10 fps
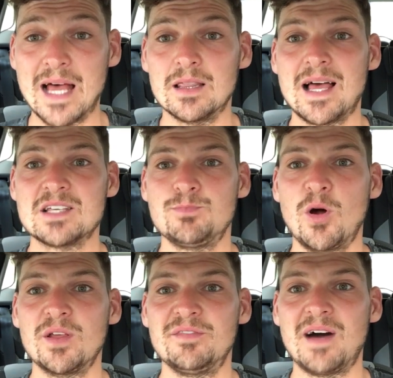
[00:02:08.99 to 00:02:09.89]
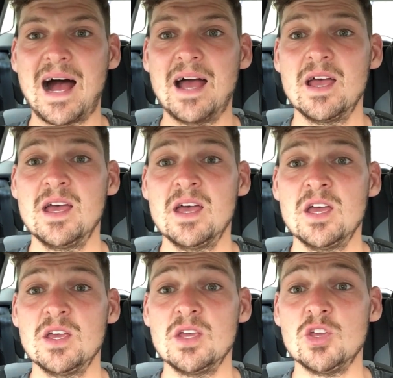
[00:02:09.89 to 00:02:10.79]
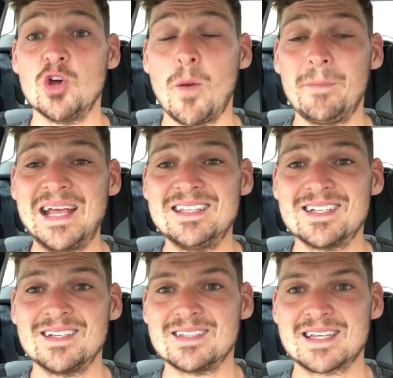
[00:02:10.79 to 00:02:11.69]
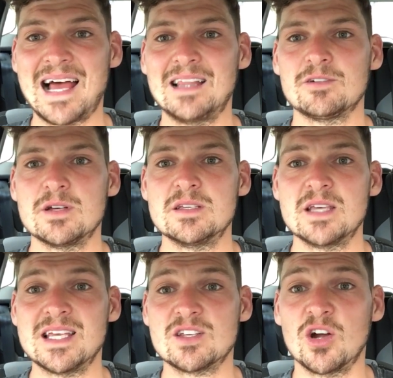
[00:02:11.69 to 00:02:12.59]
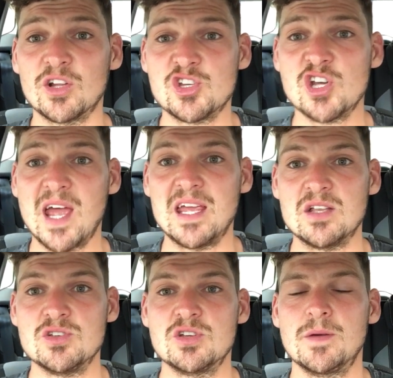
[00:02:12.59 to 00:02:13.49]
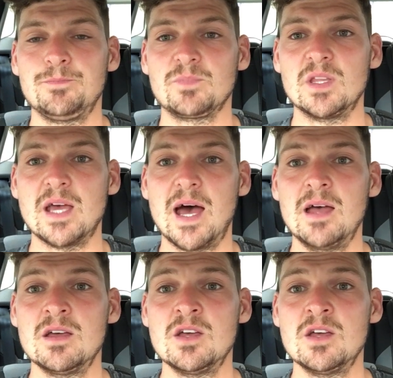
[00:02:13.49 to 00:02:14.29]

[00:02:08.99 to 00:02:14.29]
less body fat, your maintenance calories is going to change. Yeah.